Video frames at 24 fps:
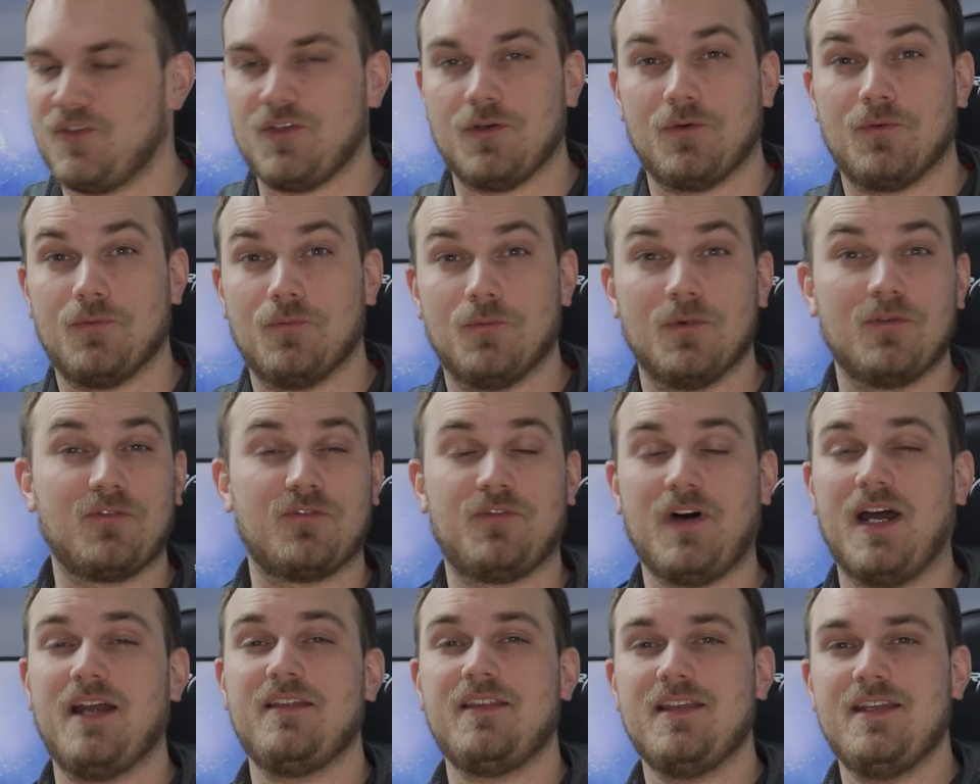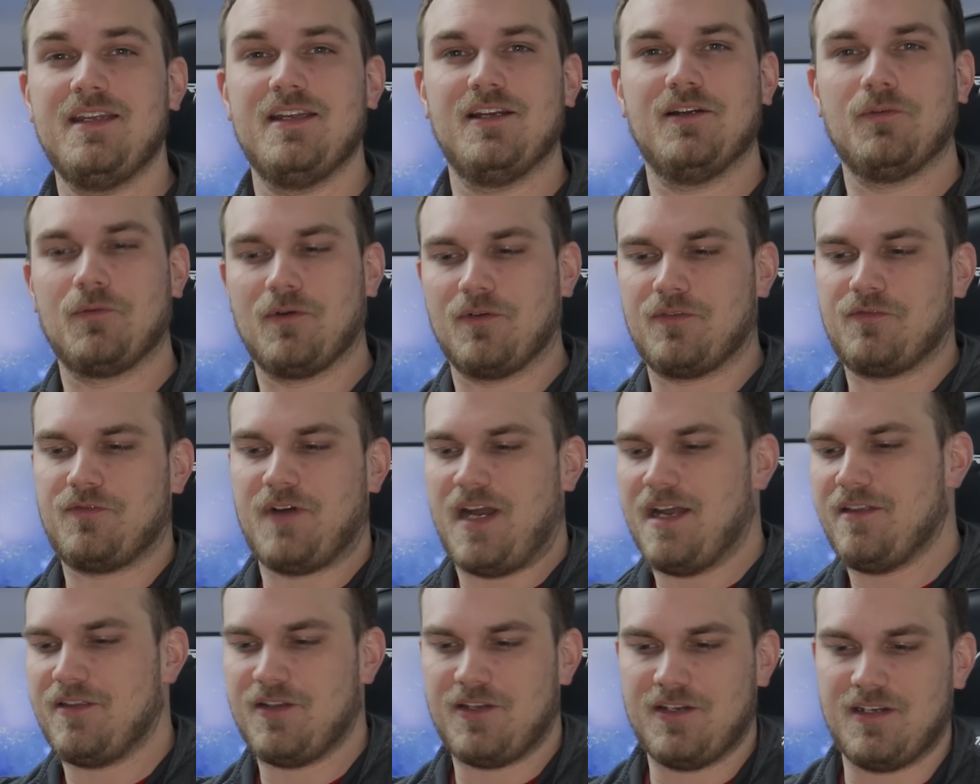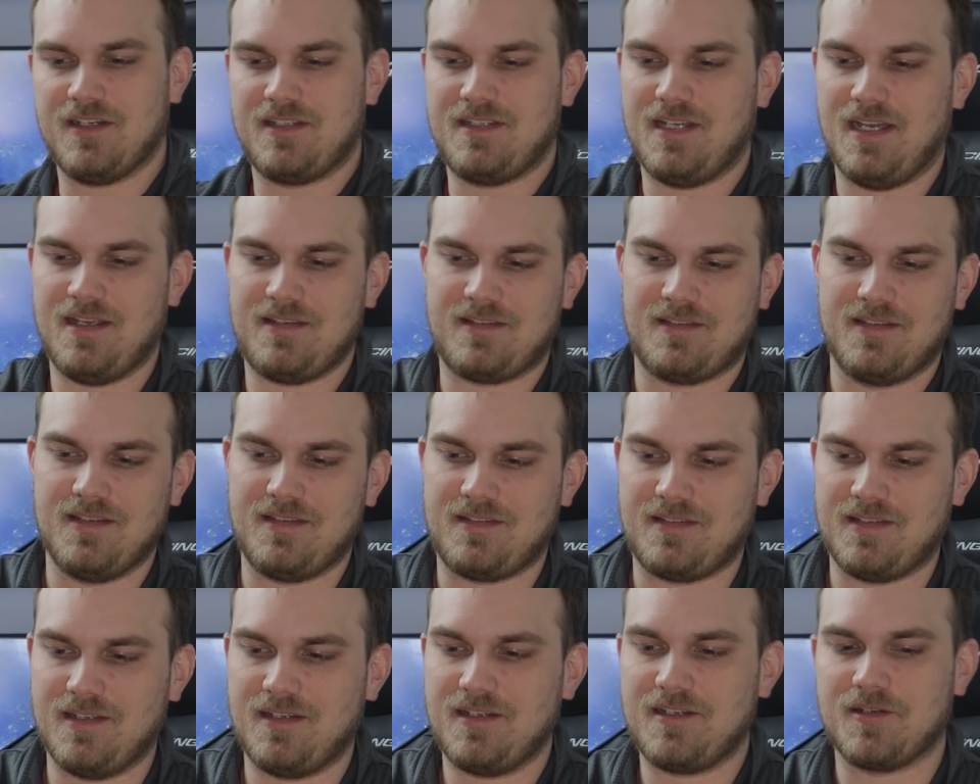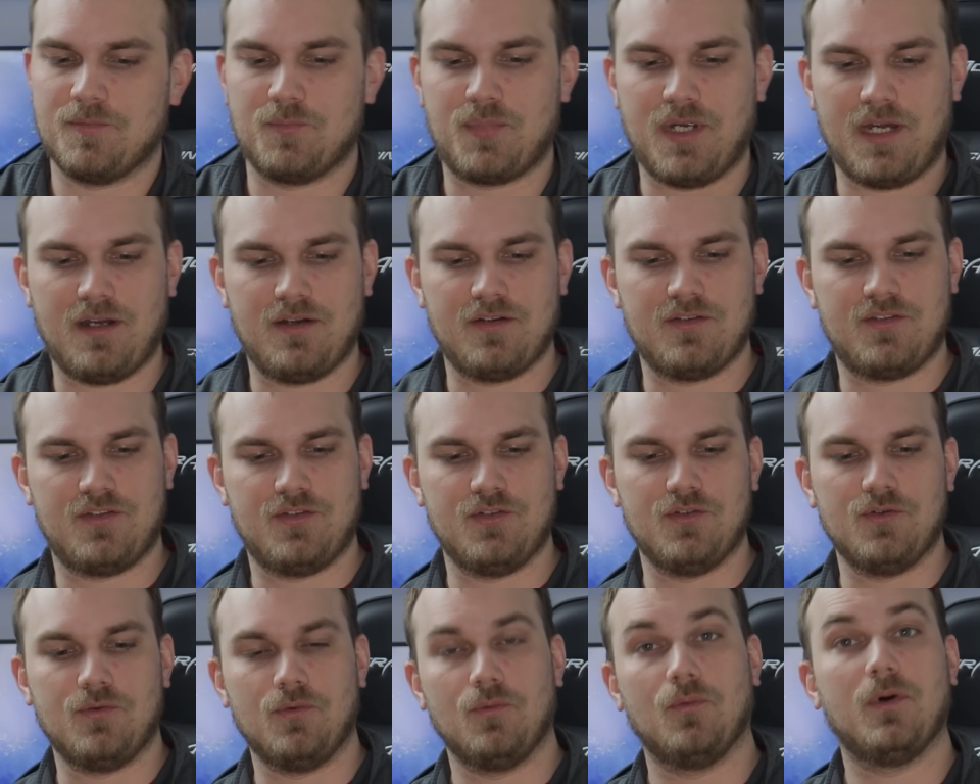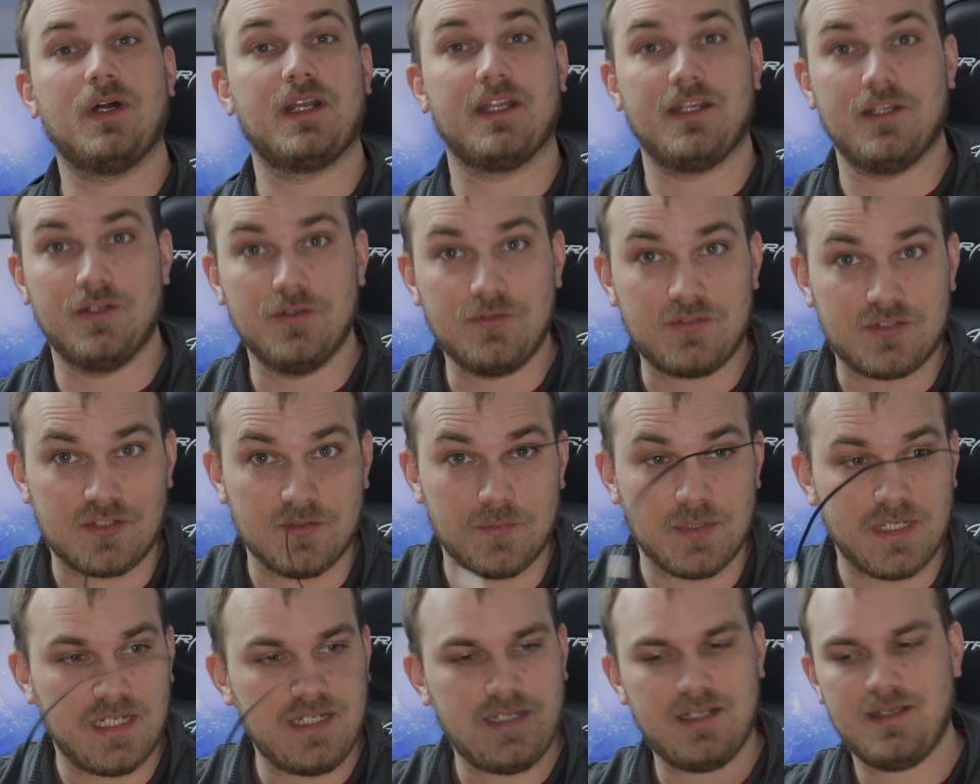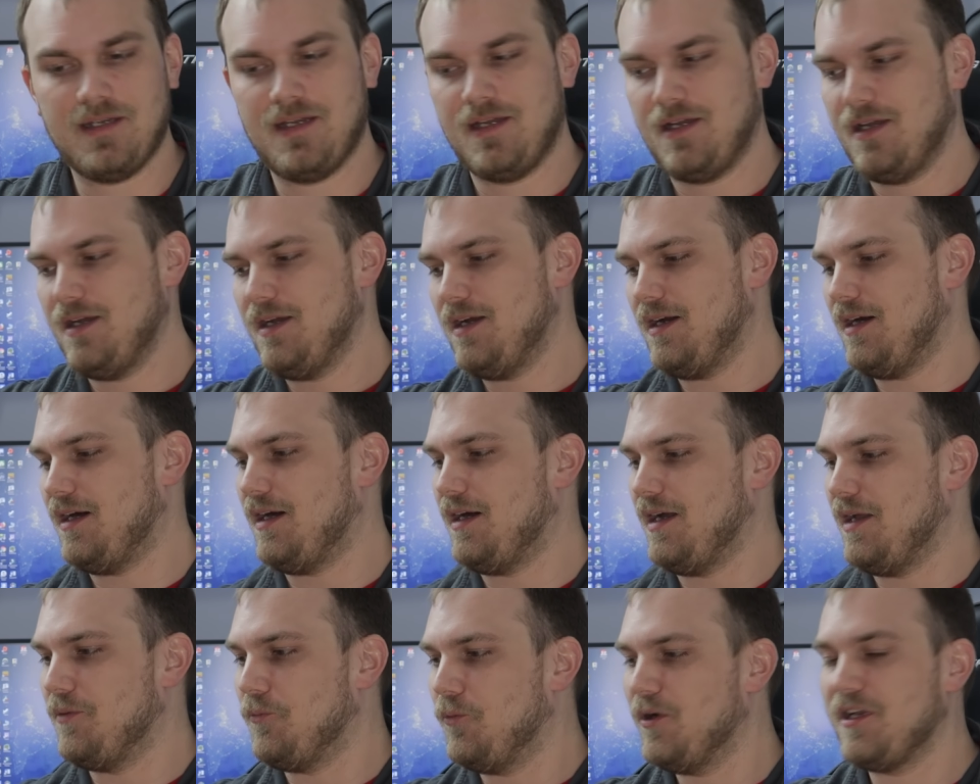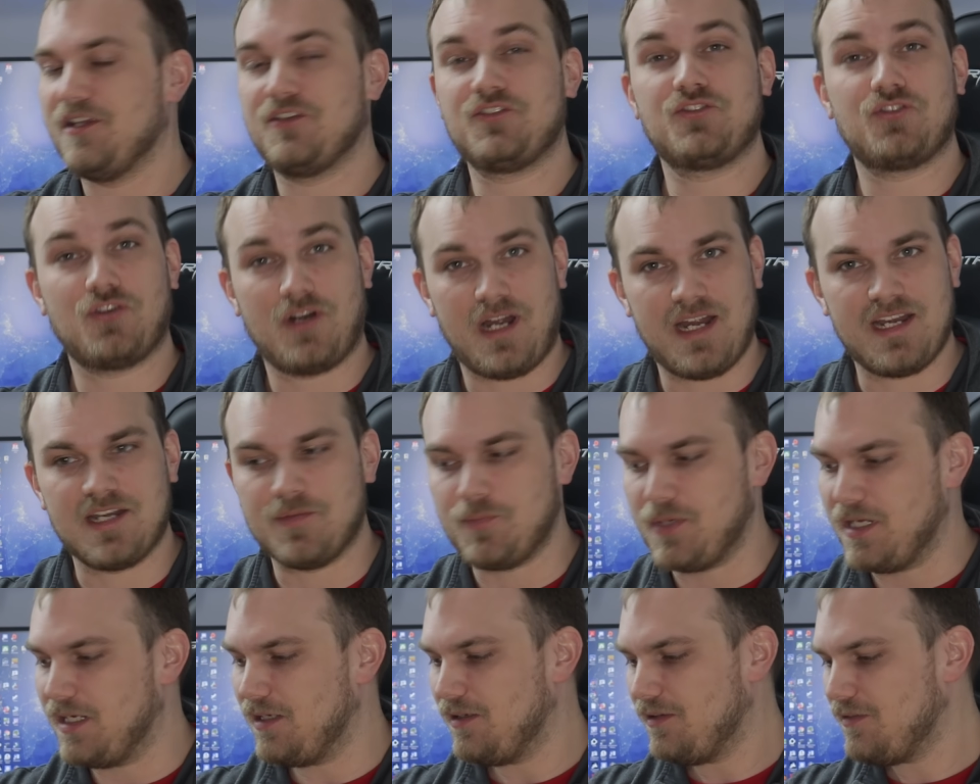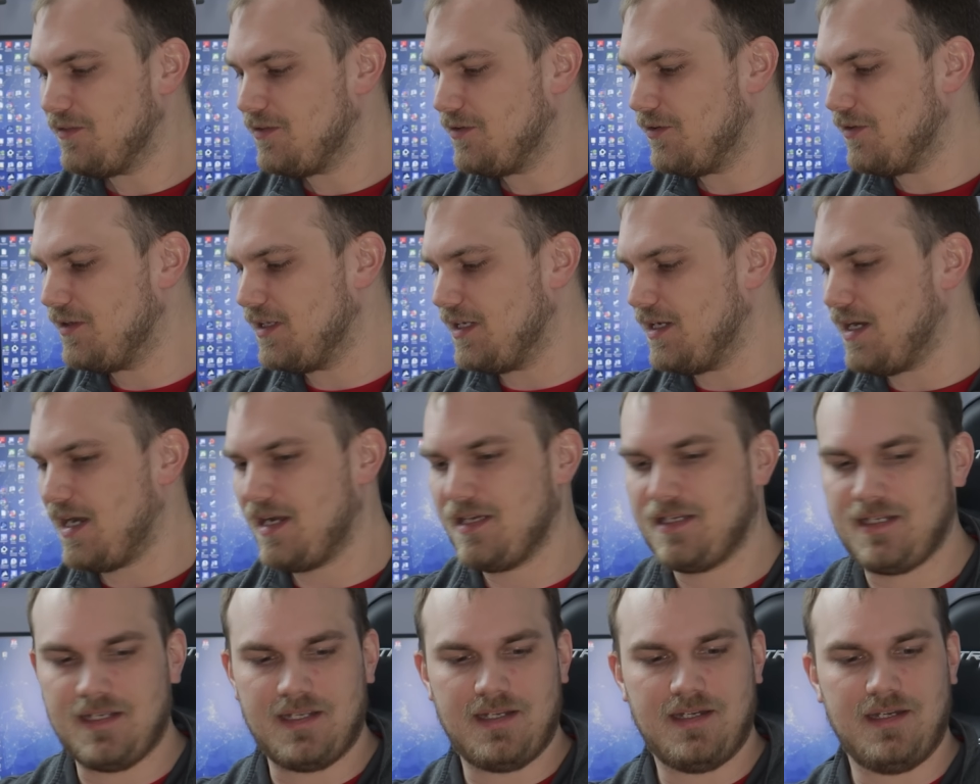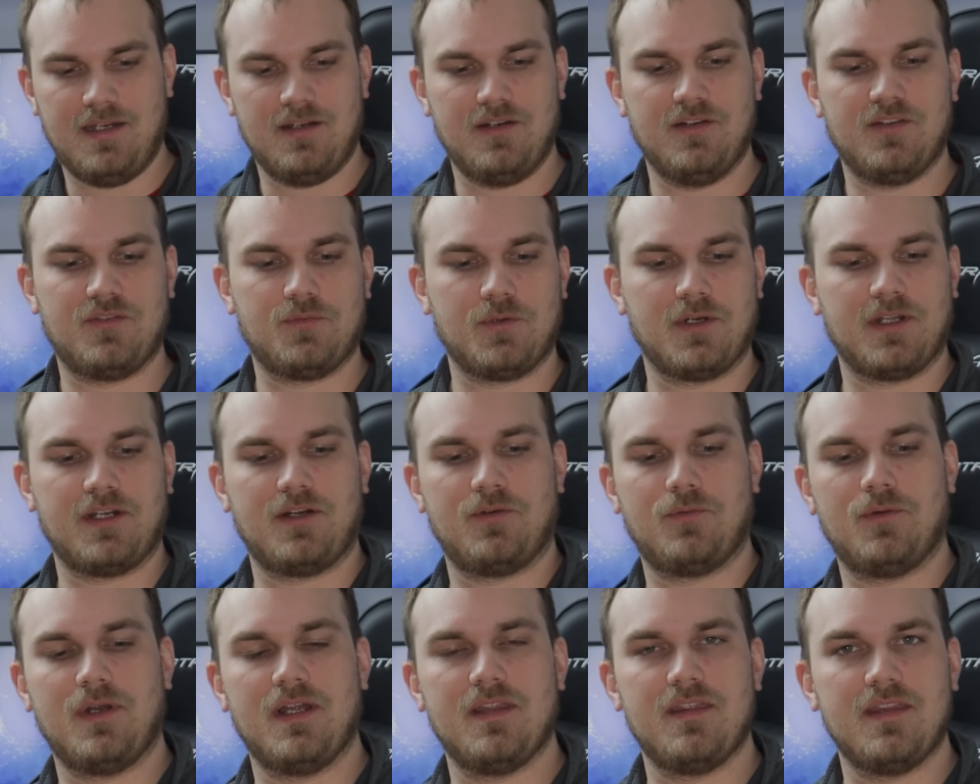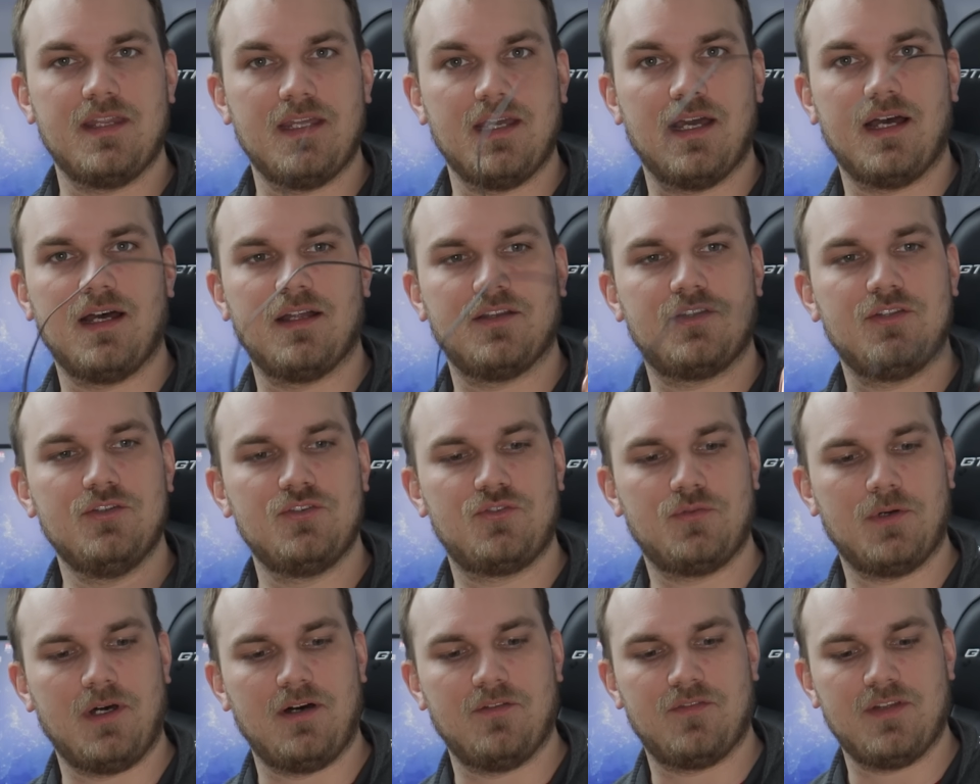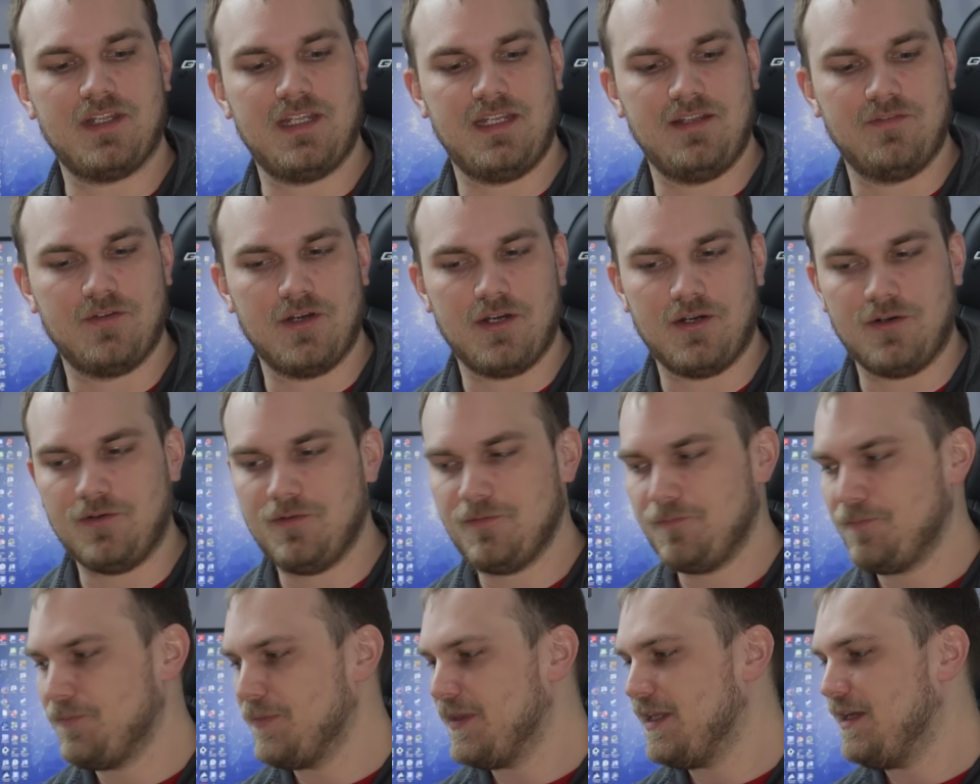So we're finally here. We're finally going to test this thing compared to what it used to be uh, and what it's trying to be. So the idea here is we're going to run the uh, 212 Evo